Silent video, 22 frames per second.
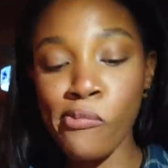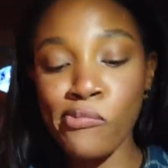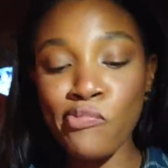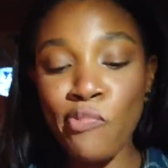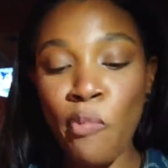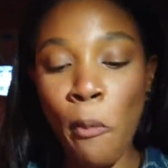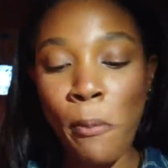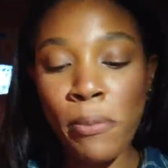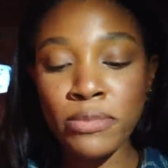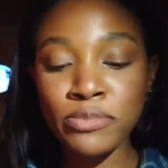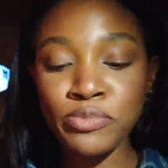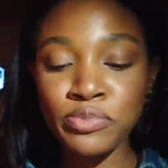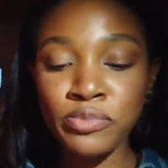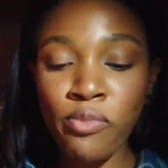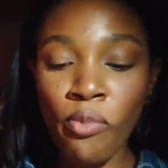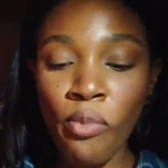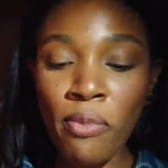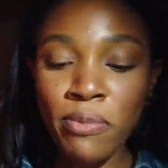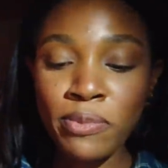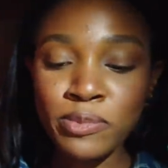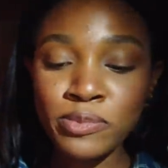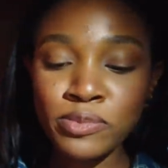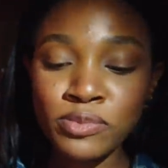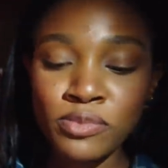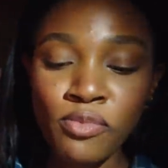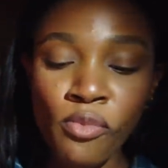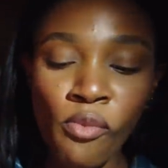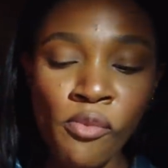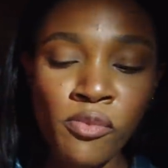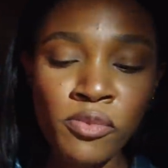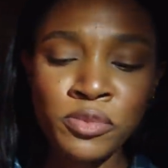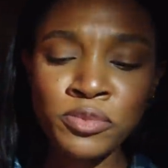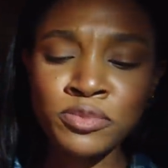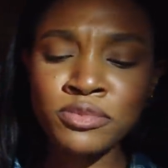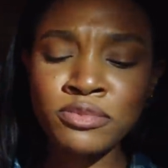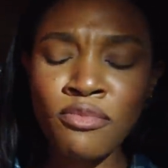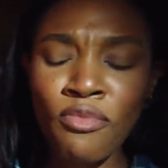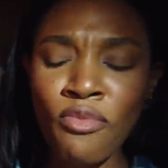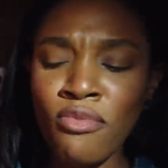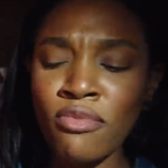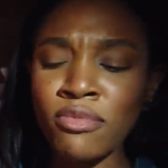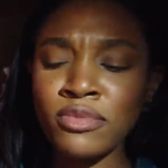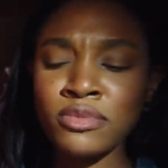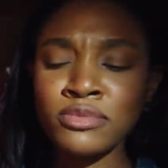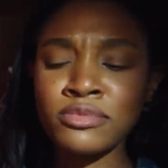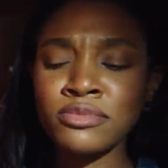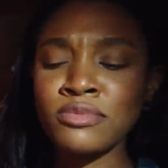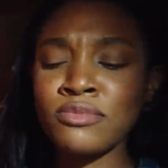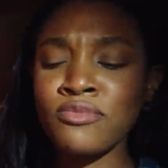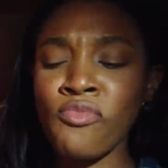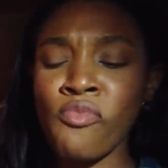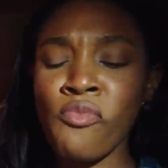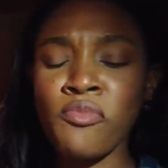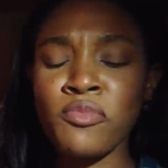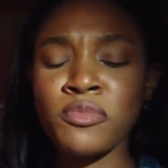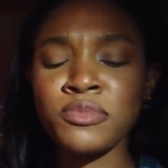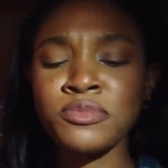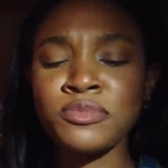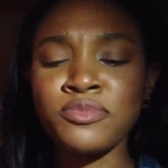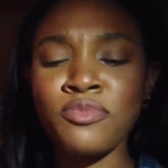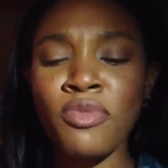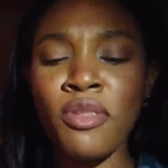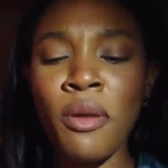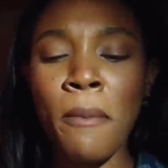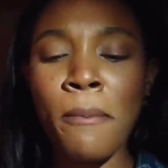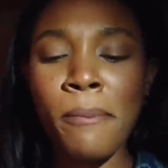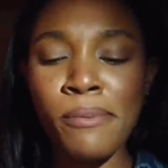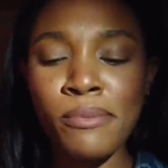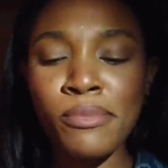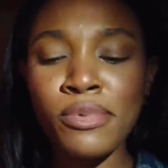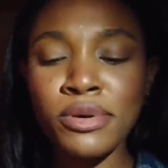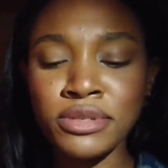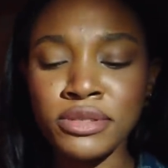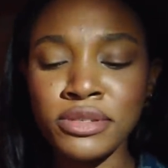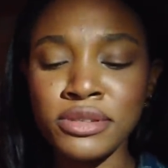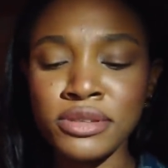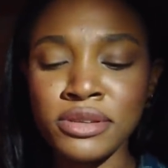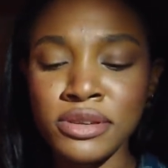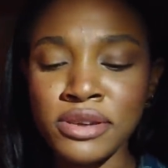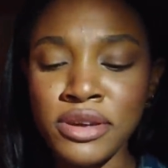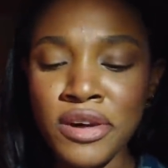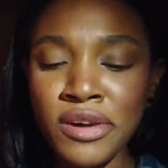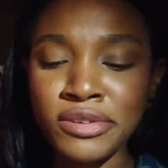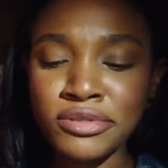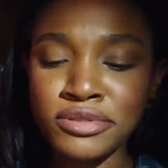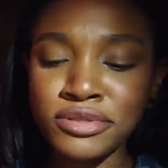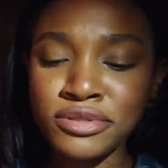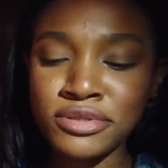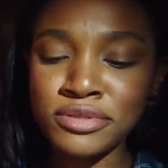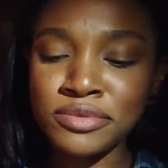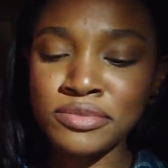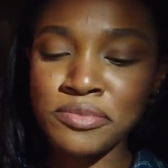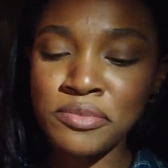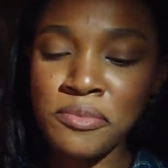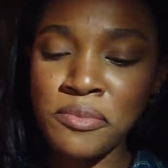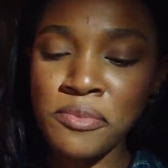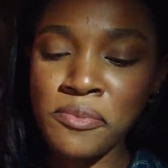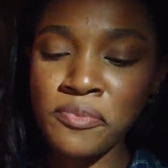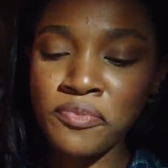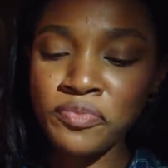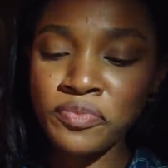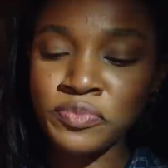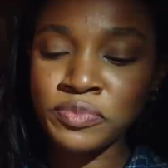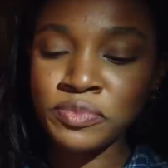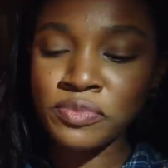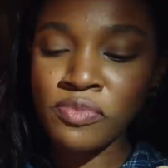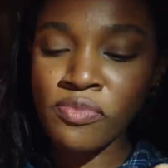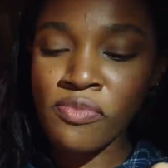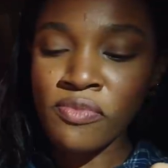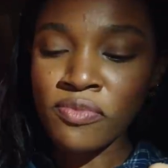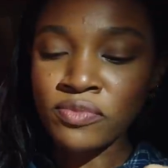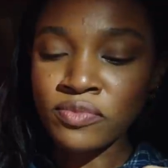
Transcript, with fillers: Mm-hmm. Mm -hmm. What is a nice? Mm-hmm.